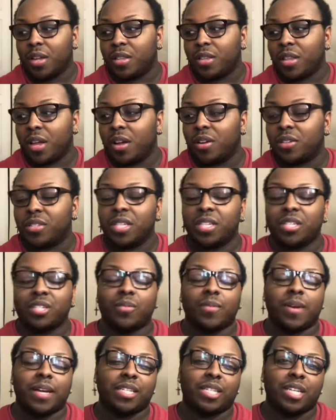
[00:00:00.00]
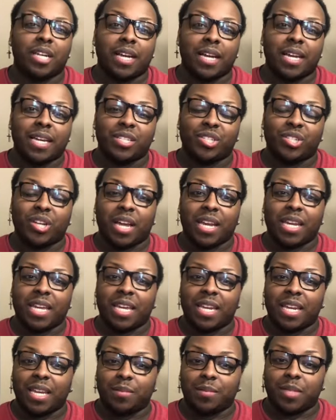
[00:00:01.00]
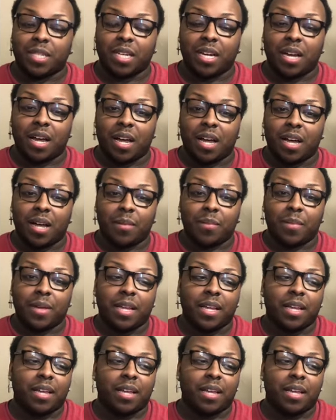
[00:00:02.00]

the whole situation, I guess, trying to get him to calm